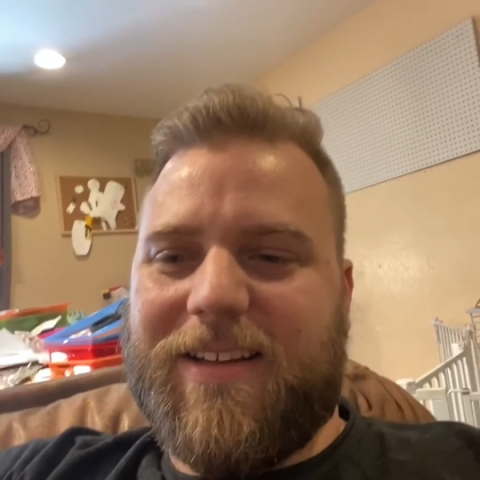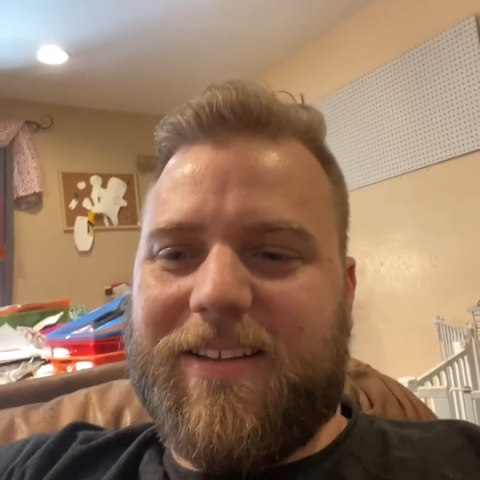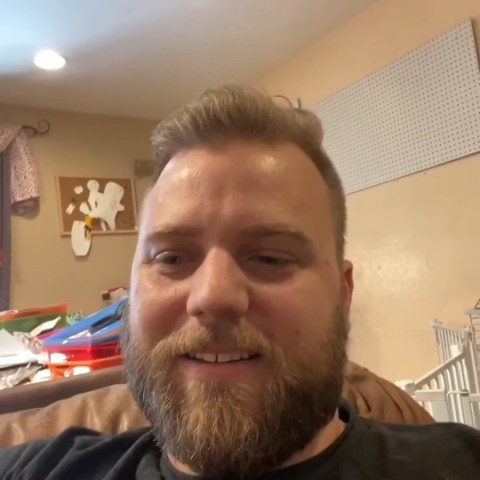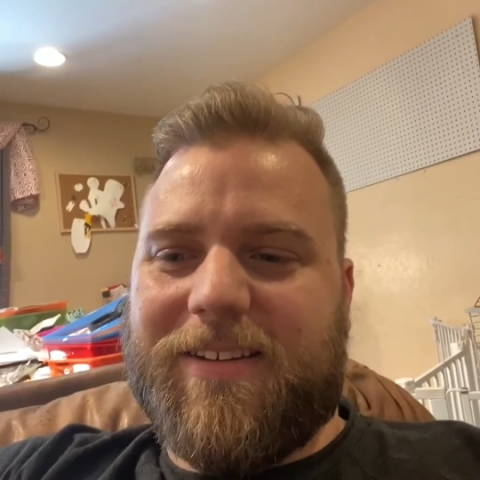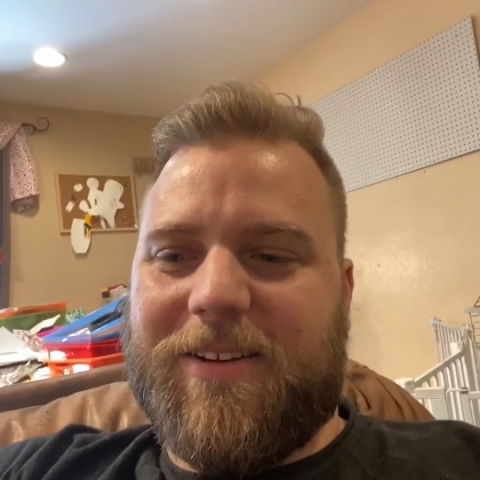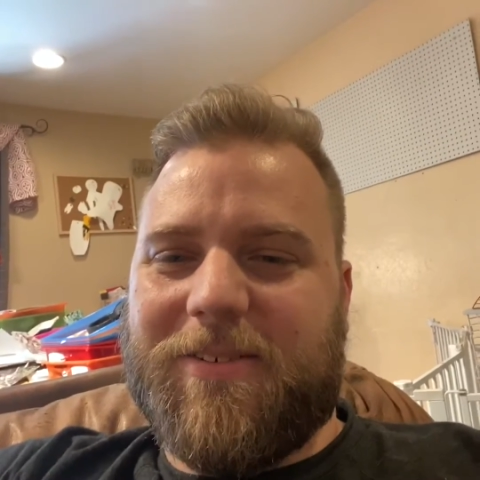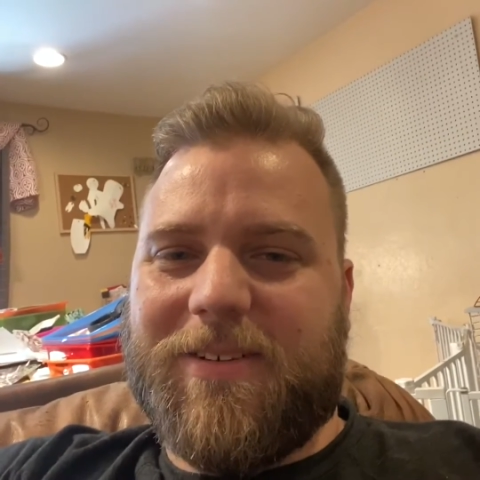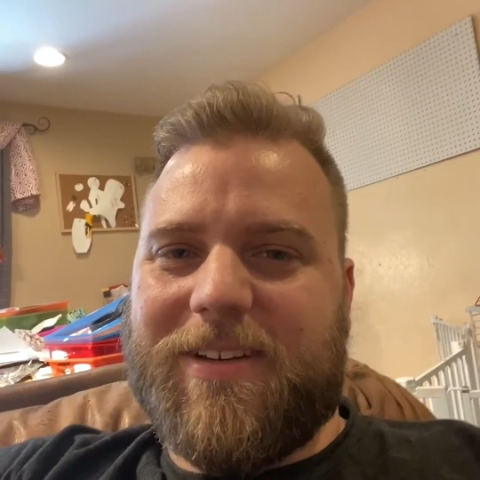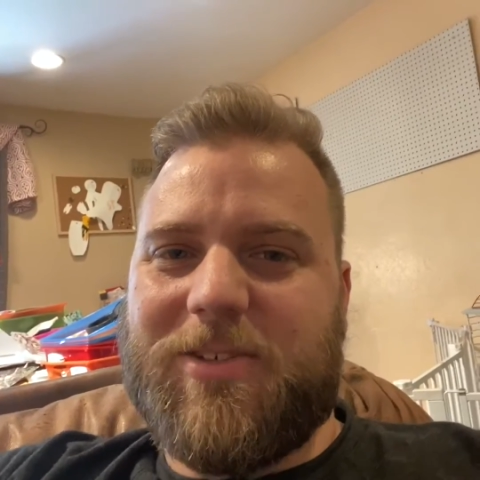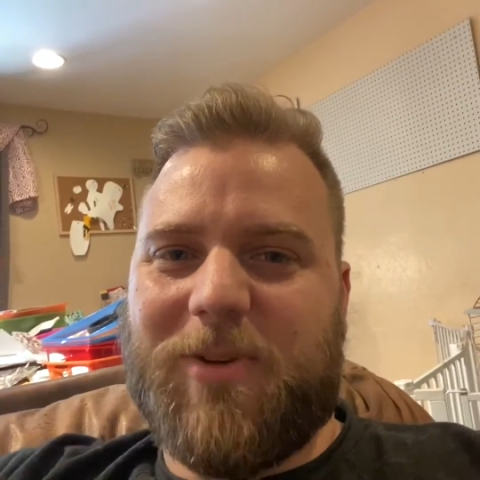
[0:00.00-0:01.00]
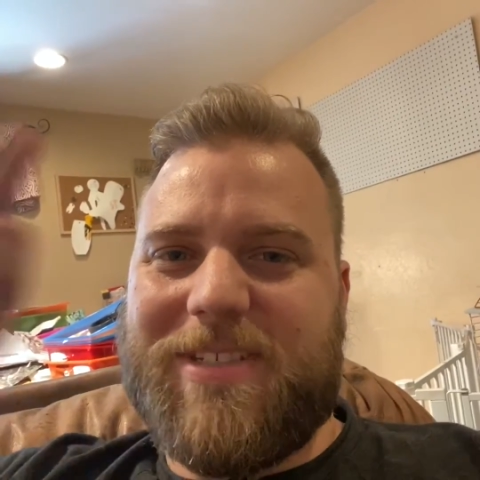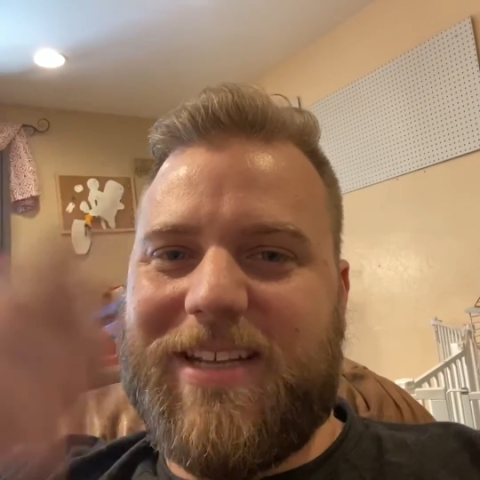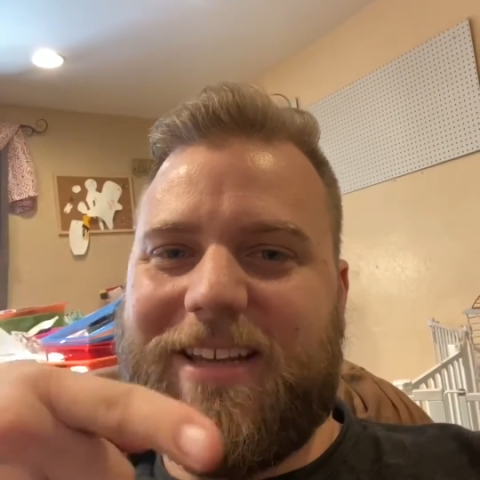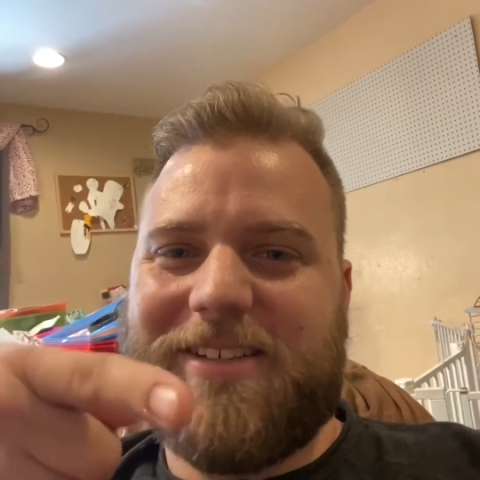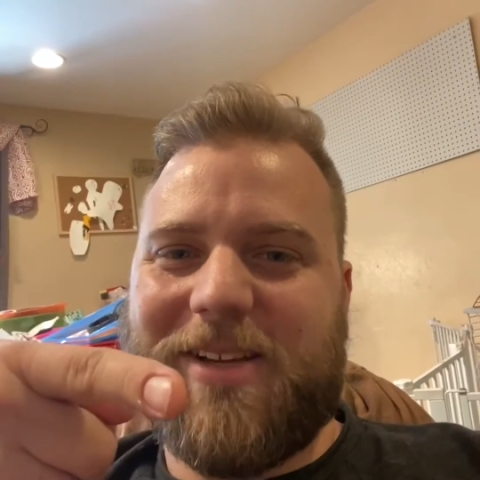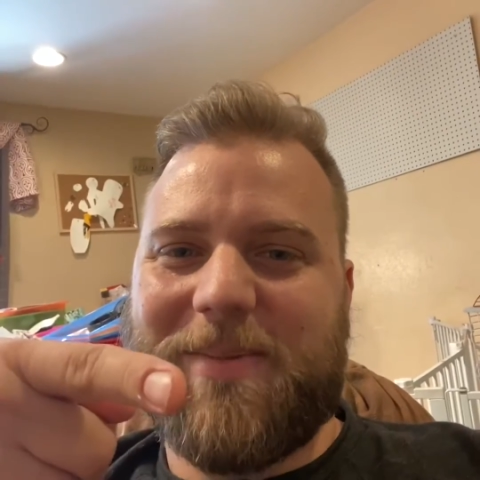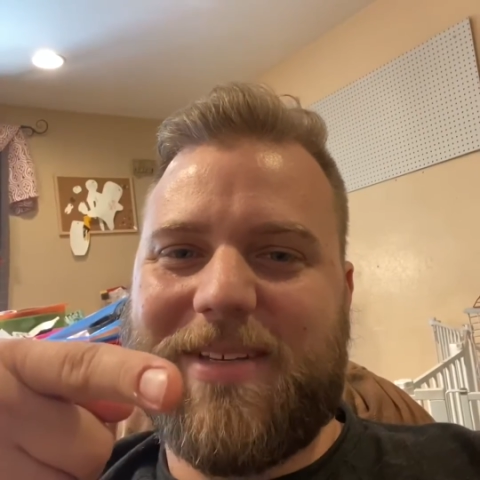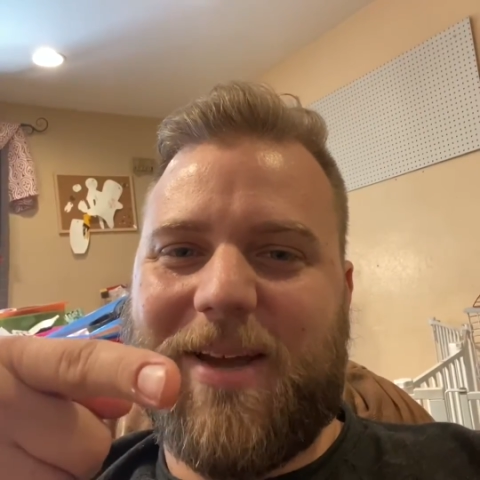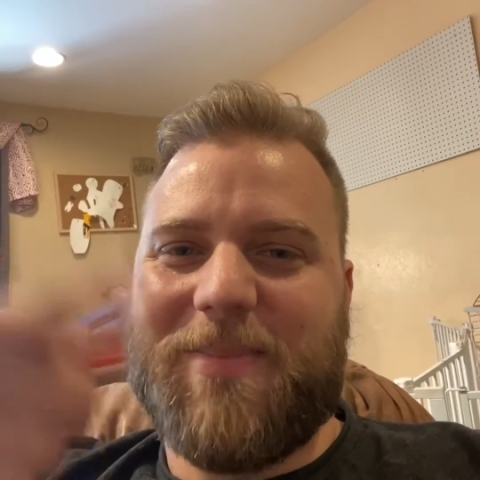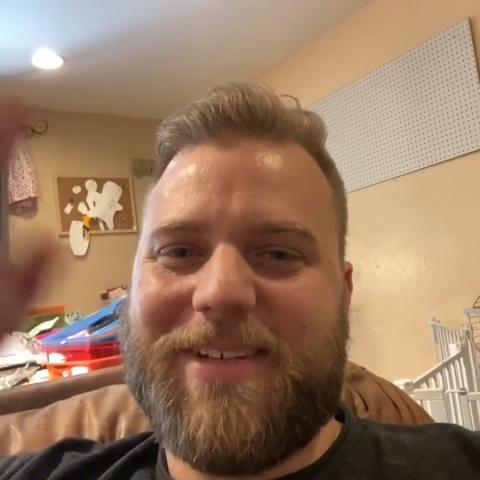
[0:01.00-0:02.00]
So tortilla chips,
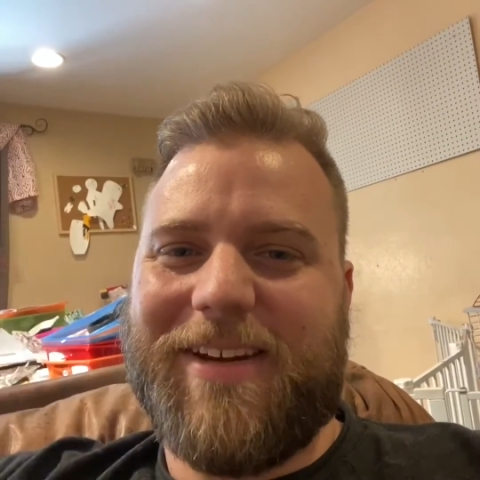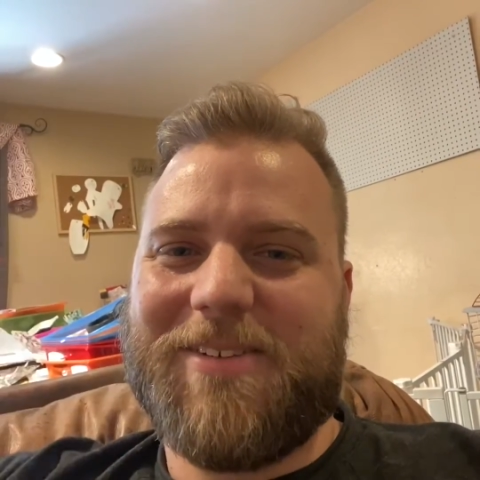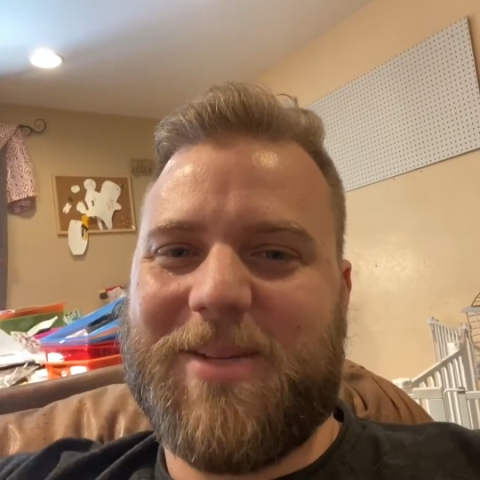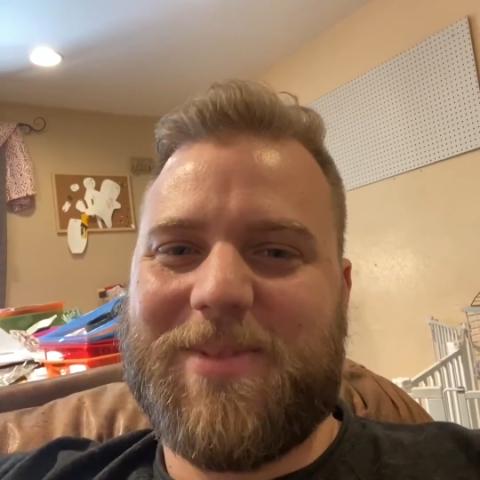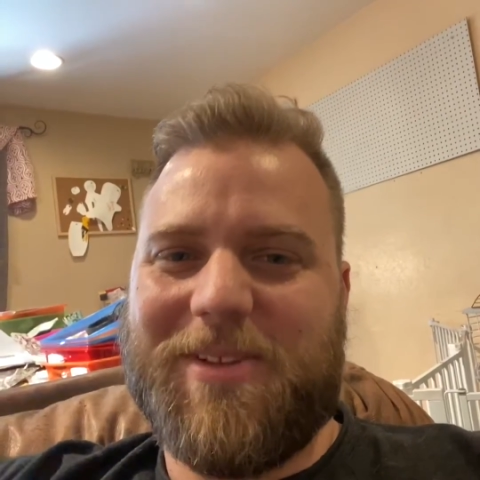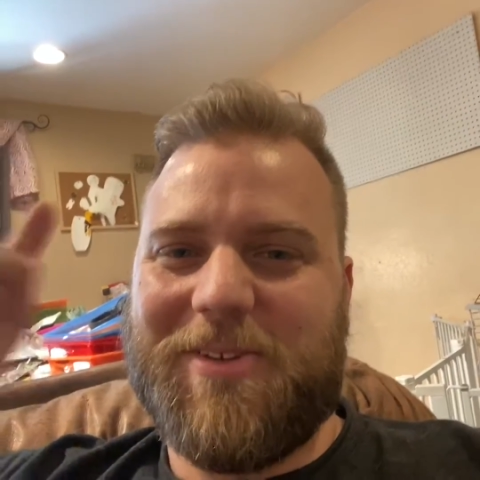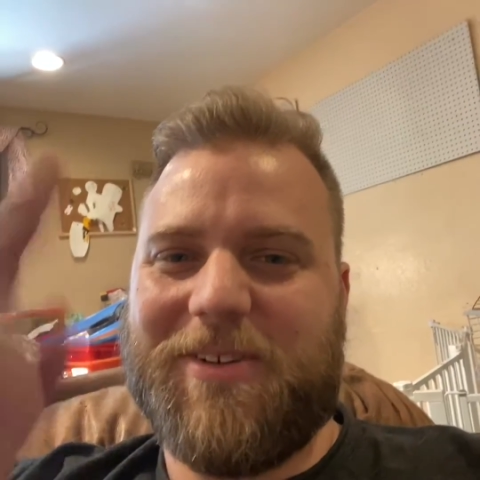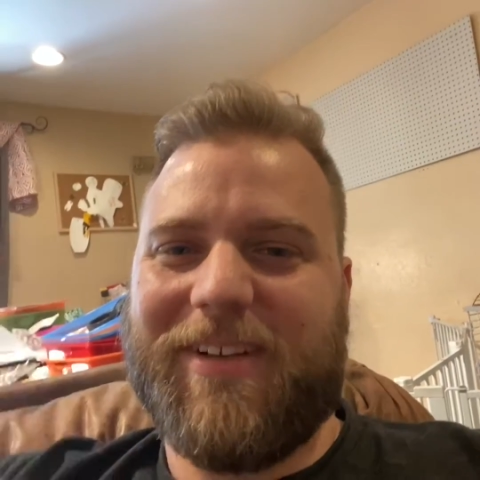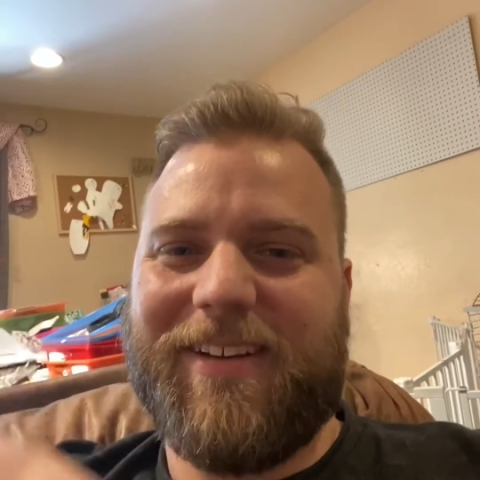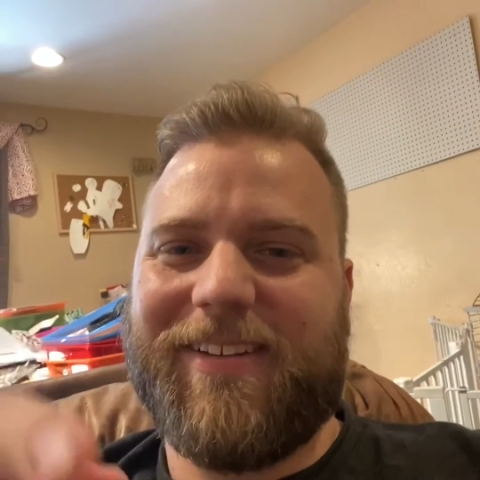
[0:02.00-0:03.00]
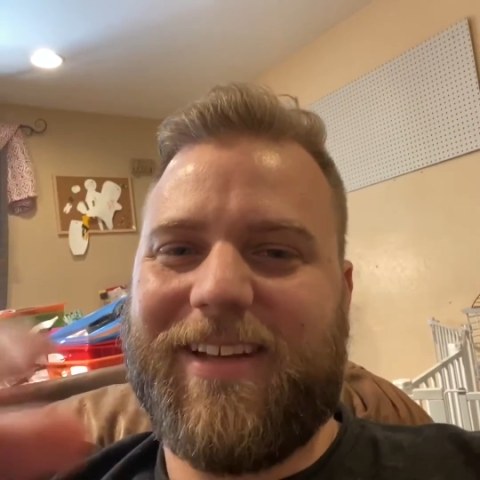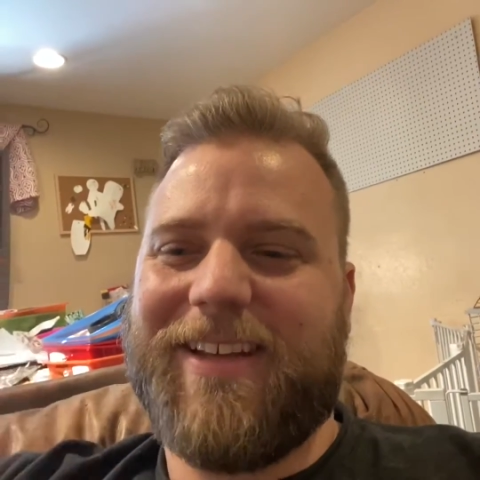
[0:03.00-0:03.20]
not potato chips. Those are greasy.